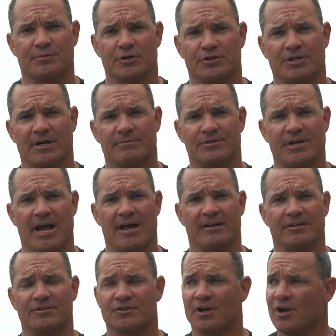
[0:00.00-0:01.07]
push up
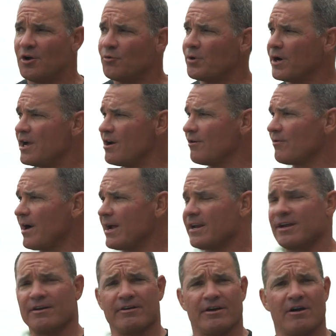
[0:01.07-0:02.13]
challenge. We're here right
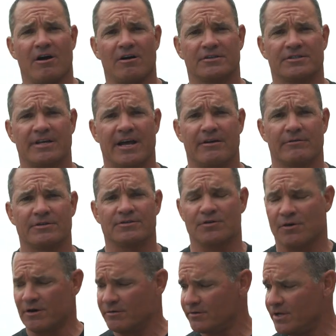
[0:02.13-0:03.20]
here at Hawks Cay
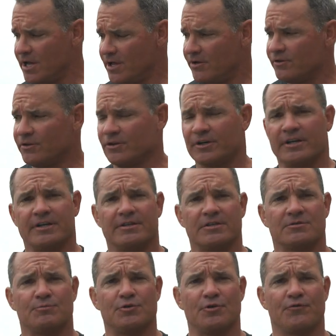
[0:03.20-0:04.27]
Resort, looking at
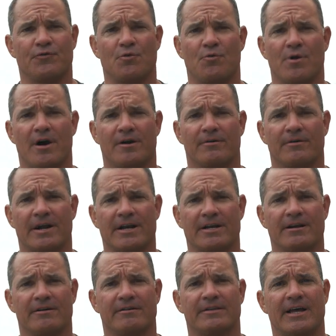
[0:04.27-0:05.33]
this beautiful water right
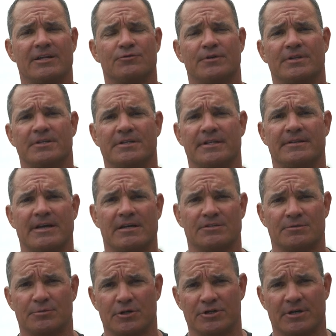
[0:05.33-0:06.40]
here, and that's what the
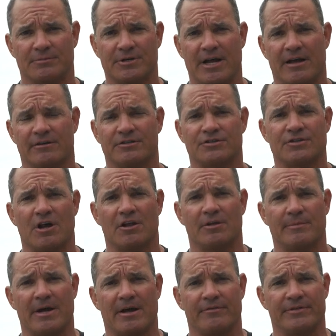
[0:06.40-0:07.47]
10,000 push up challenge is all
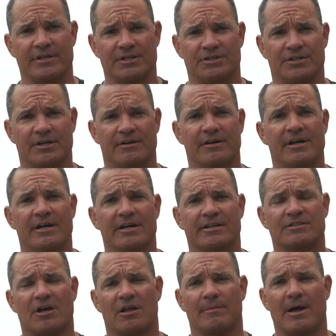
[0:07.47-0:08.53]
about this year.
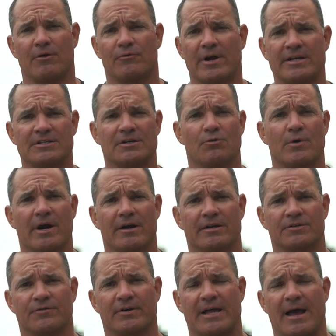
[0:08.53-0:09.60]
It's all about raising
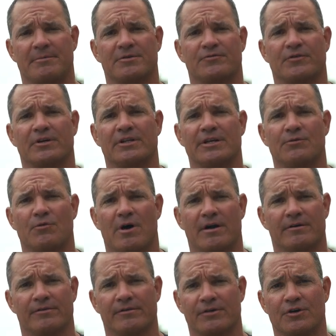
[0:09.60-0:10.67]
awareness for Captains for Clean
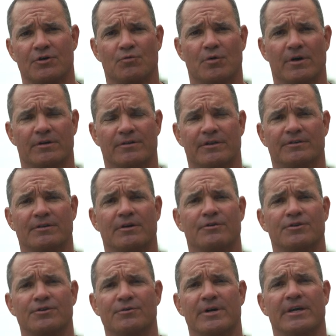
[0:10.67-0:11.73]
Water and the good work that they're
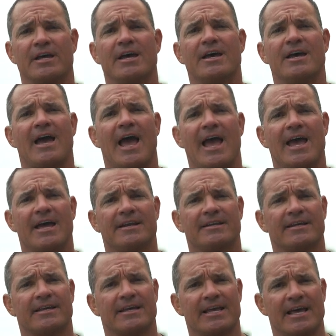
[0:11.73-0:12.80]
doing,
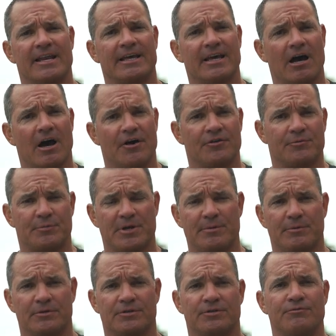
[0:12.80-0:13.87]
and getting other
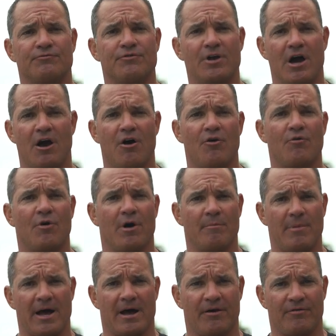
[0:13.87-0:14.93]
people to know
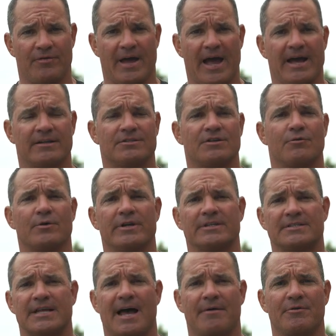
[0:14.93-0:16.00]
about that. So when
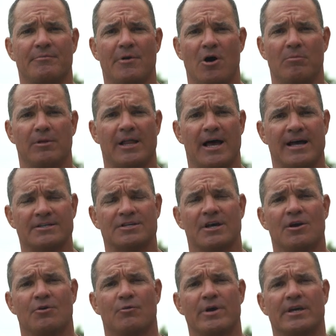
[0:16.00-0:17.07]
it's time to mobilize,
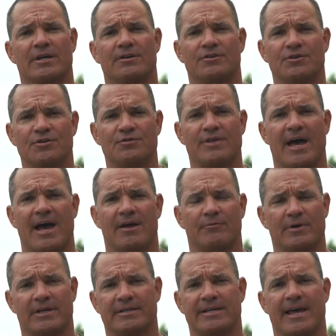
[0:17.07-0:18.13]
we can do that and
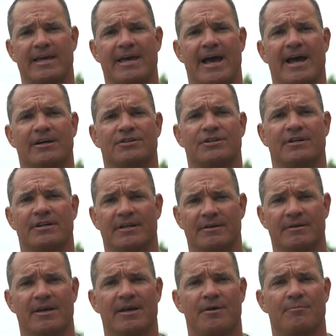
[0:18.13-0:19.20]
we can take action
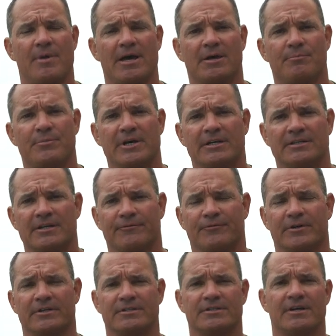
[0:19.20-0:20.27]
and make a big
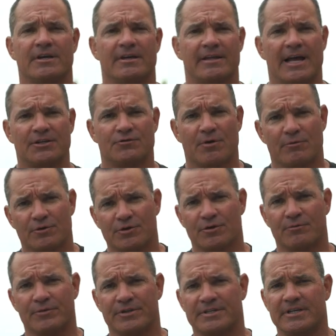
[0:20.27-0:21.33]
difference. That's what we're
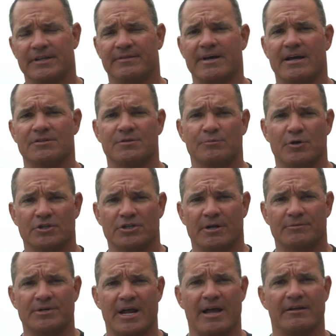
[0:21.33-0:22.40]
doing with the 10,000 push
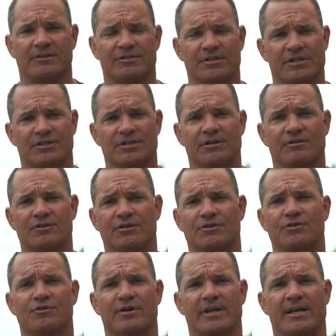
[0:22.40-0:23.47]
up challenge this year. You can
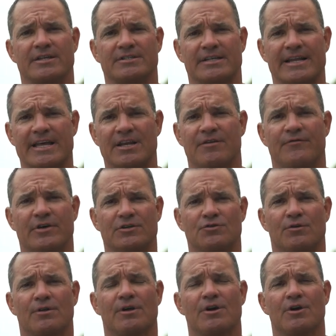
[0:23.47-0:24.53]
do it as an
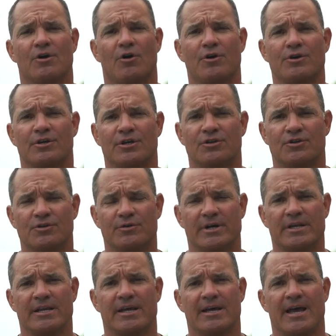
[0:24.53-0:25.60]
individual, or you can do
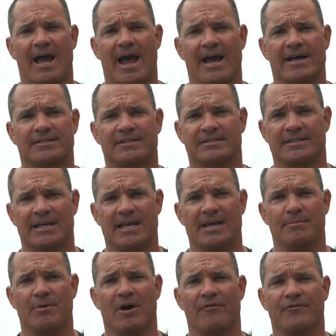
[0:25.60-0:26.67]
it as a
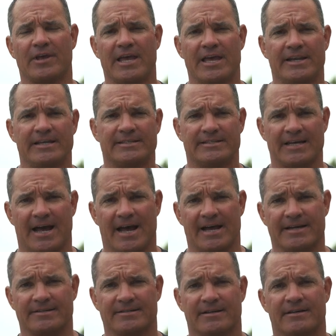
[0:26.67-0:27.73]
team of any
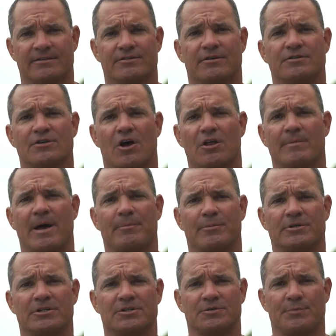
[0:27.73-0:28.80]
size. So it's all about
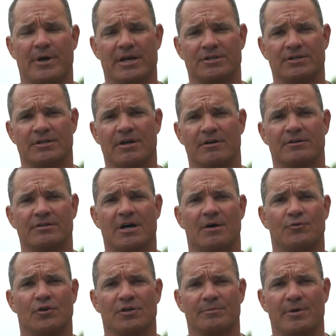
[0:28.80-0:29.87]
participation. Go to
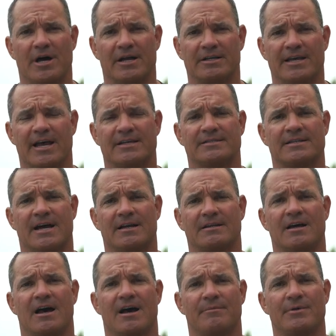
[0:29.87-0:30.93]

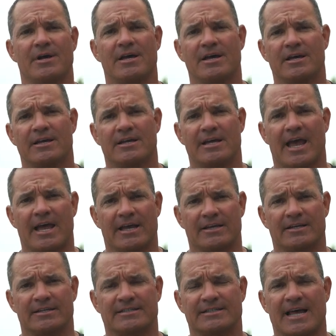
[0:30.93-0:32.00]
tomrowlandpodcast.com
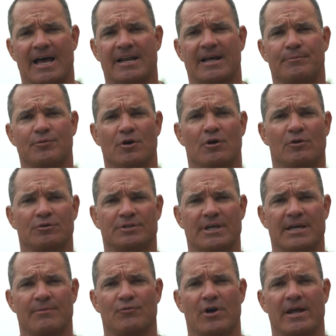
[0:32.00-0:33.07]
and sign up your whole
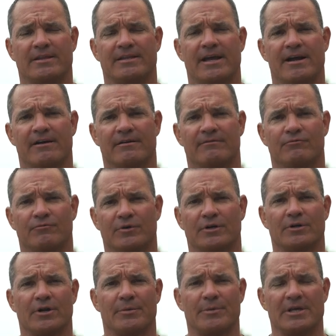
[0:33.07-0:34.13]
team right there. We're
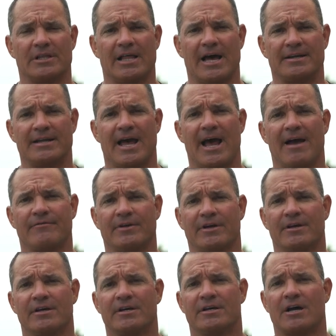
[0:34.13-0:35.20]
going to be glad to have you.
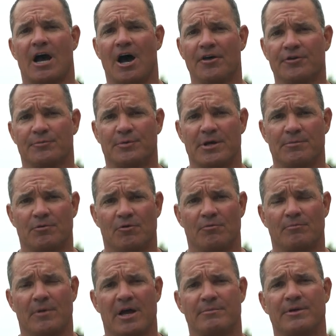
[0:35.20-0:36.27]
Other people
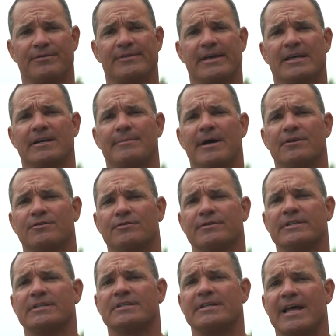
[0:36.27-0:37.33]
might be thinking about doing
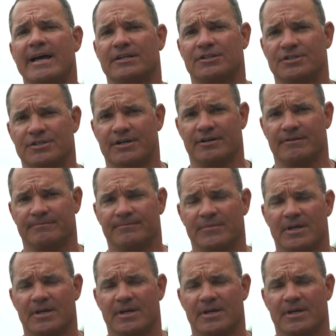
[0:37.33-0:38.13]
this next year.